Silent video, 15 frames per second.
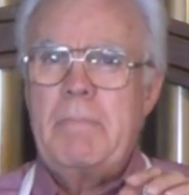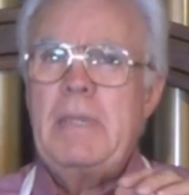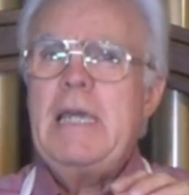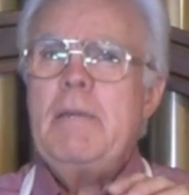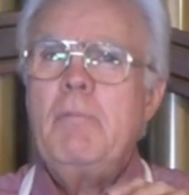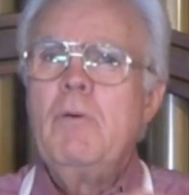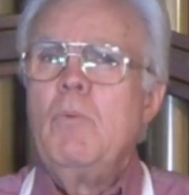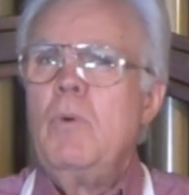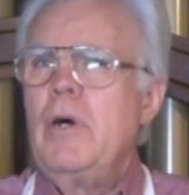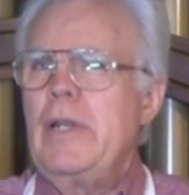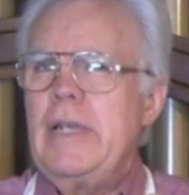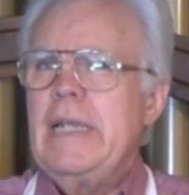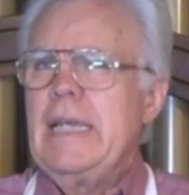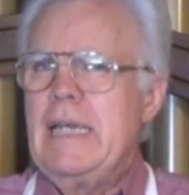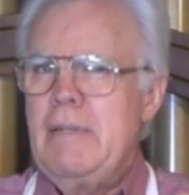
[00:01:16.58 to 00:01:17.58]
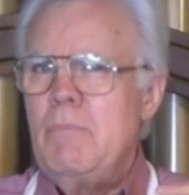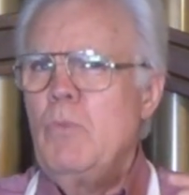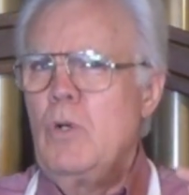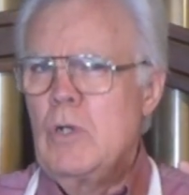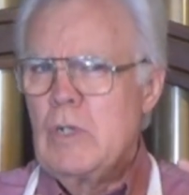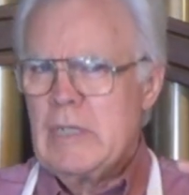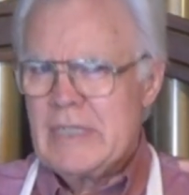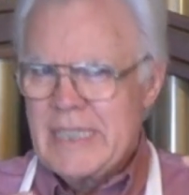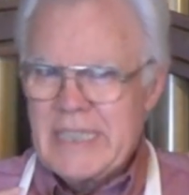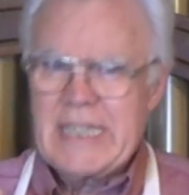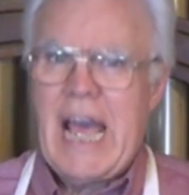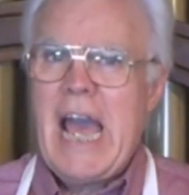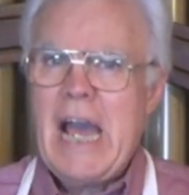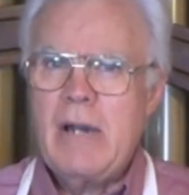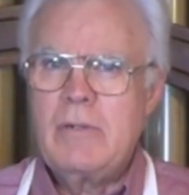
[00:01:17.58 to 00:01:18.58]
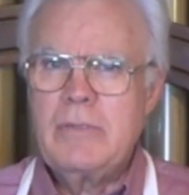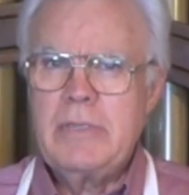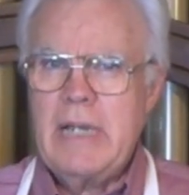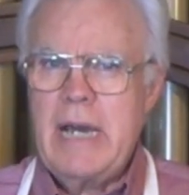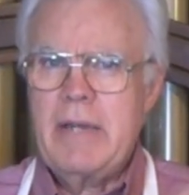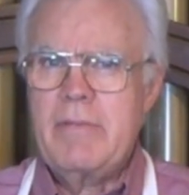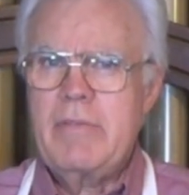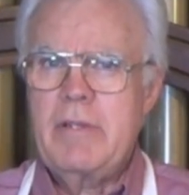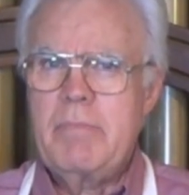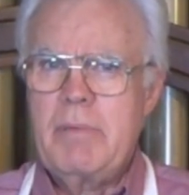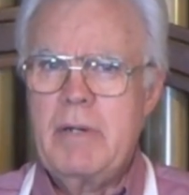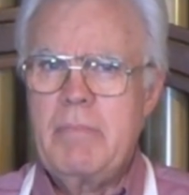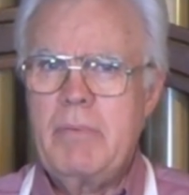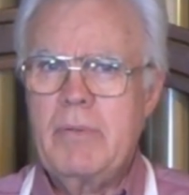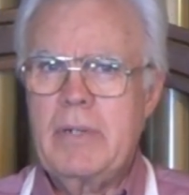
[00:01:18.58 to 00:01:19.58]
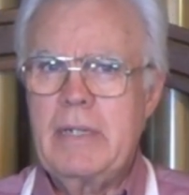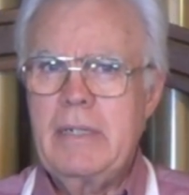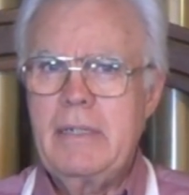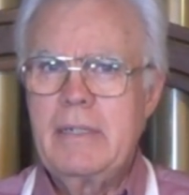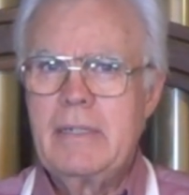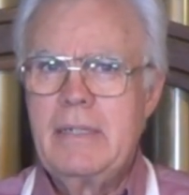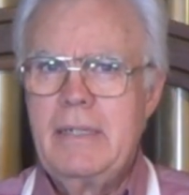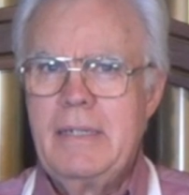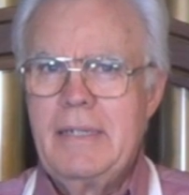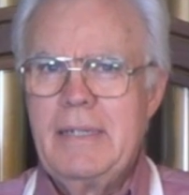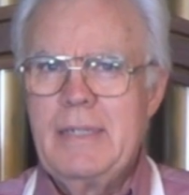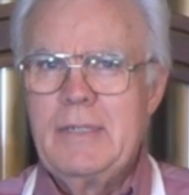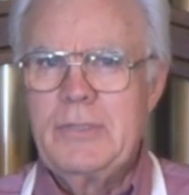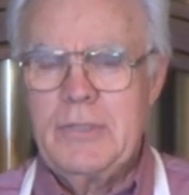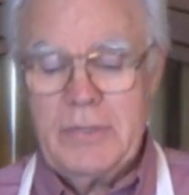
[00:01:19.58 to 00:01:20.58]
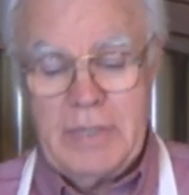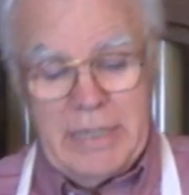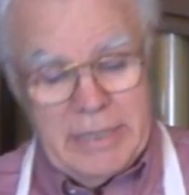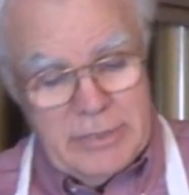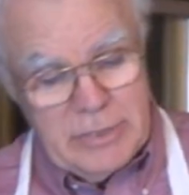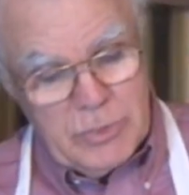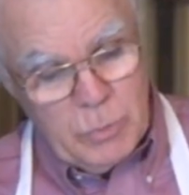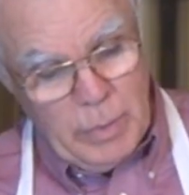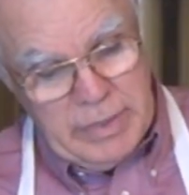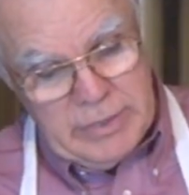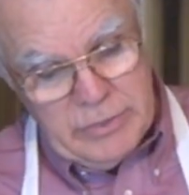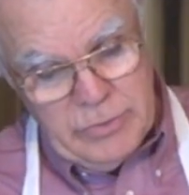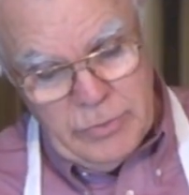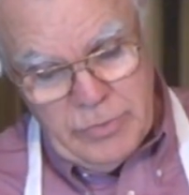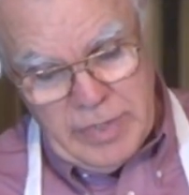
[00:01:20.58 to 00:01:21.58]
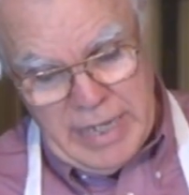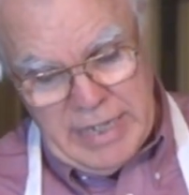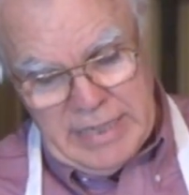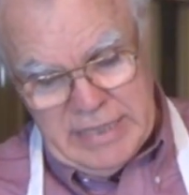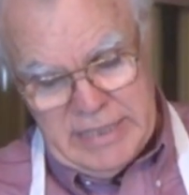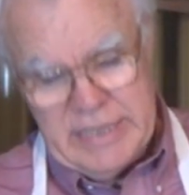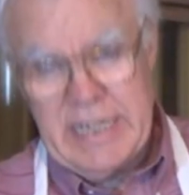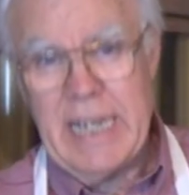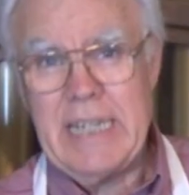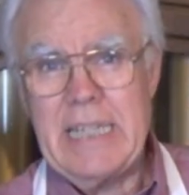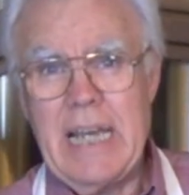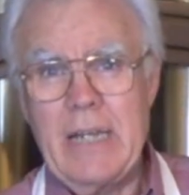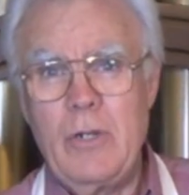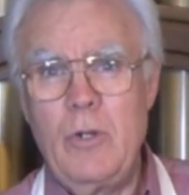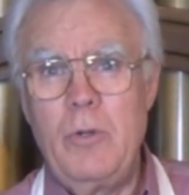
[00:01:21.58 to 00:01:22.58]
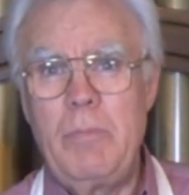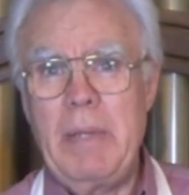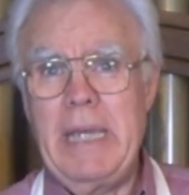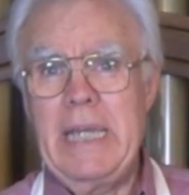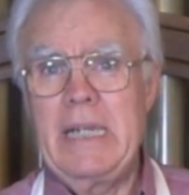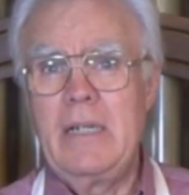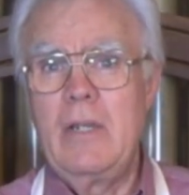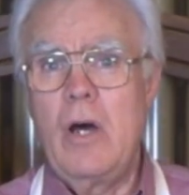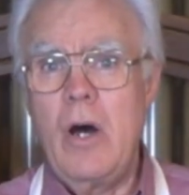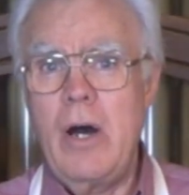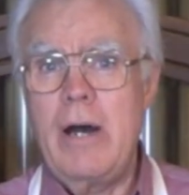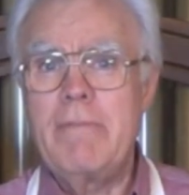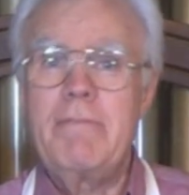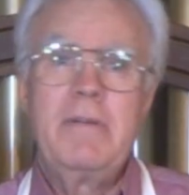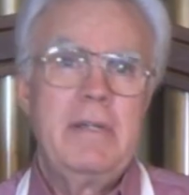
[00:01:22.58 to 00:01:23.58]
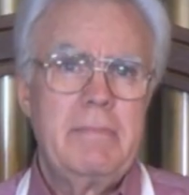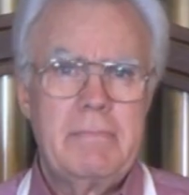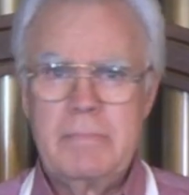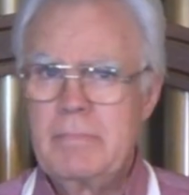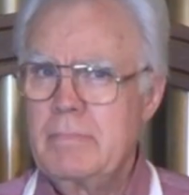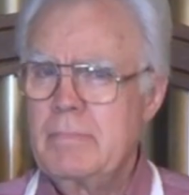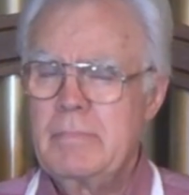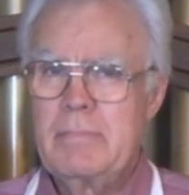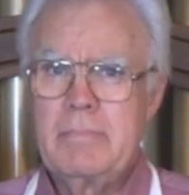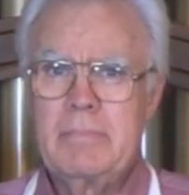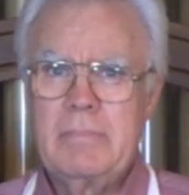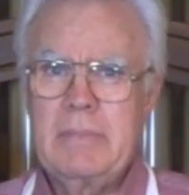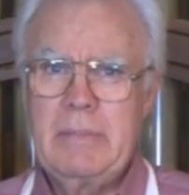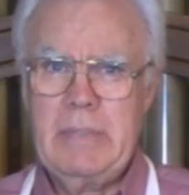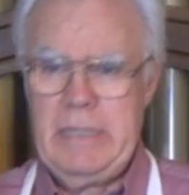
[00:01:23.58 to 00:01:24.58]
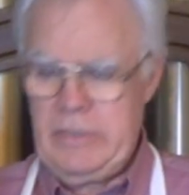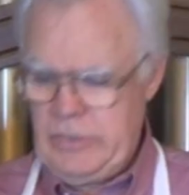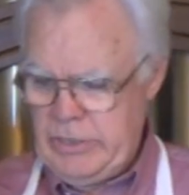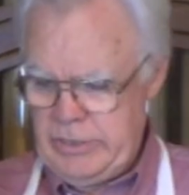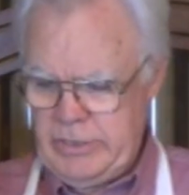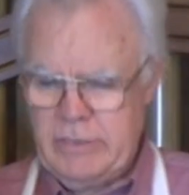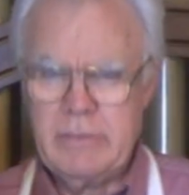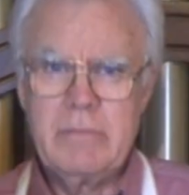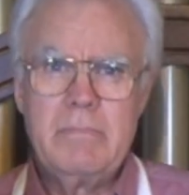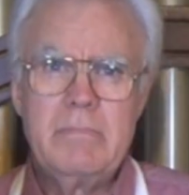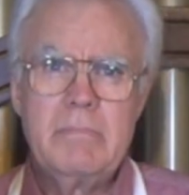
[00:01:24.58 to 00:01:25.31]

People wanted to get more sound out of their pump organ, so the easiest way to do that is take that whole panel off and just